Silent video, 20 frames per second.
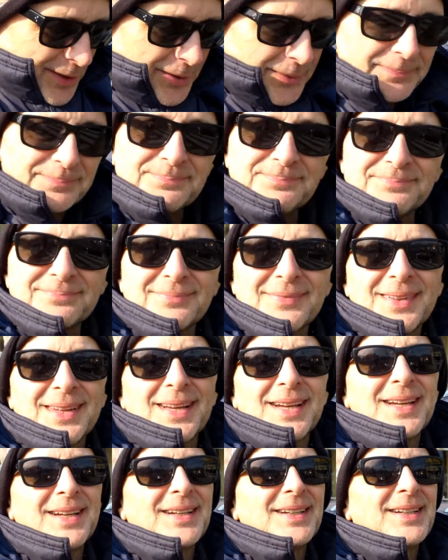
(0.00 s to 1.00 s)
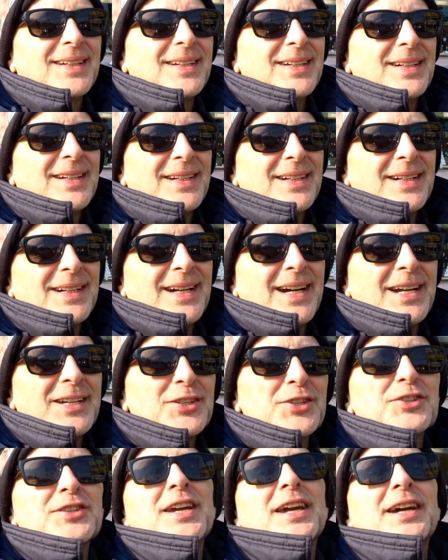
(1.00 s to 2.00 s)
So
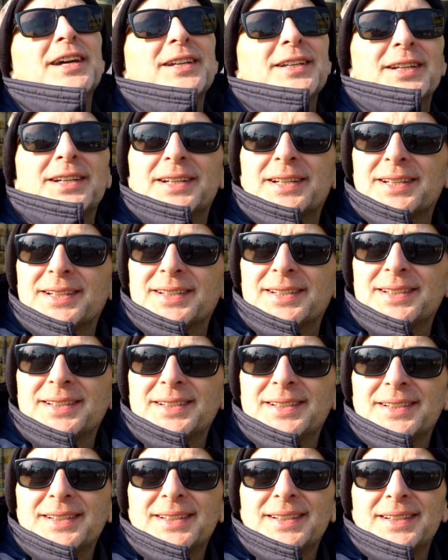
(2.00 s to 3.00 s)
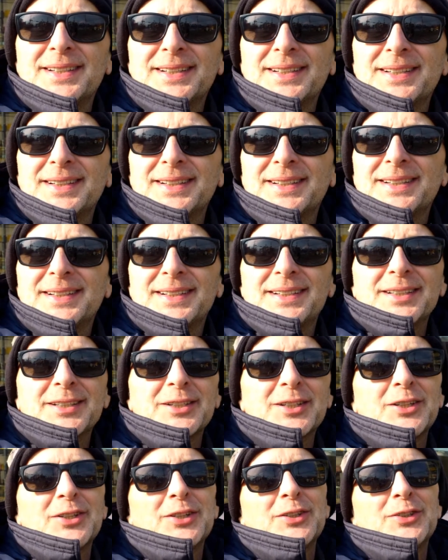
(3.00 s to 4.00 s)
I just had a, a
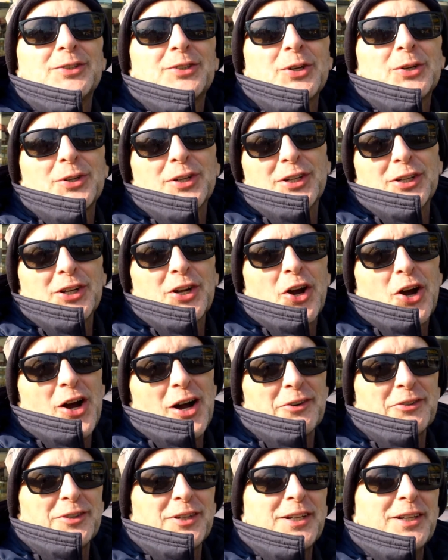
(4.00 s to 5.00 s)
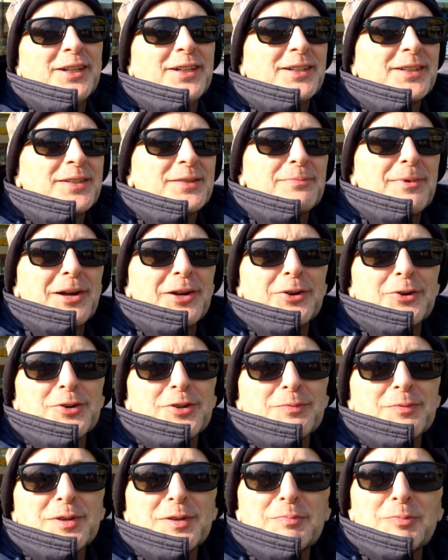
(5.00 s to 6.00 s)
little donut and coffee. It's my
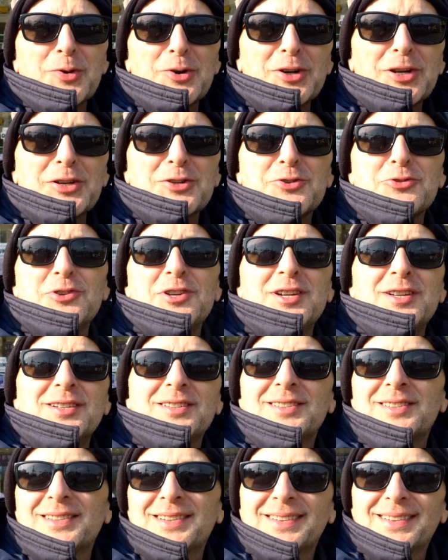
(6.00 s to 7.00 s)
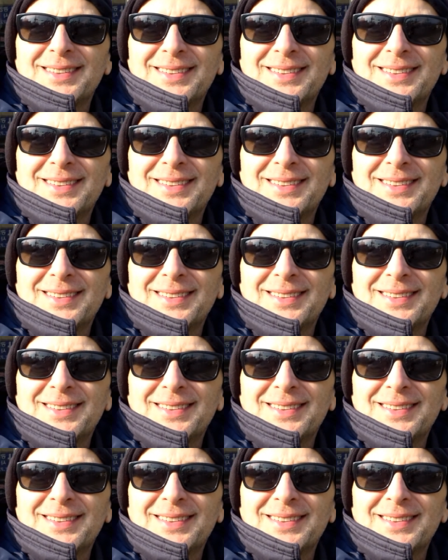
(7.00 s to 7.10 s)
Christmas morning treat.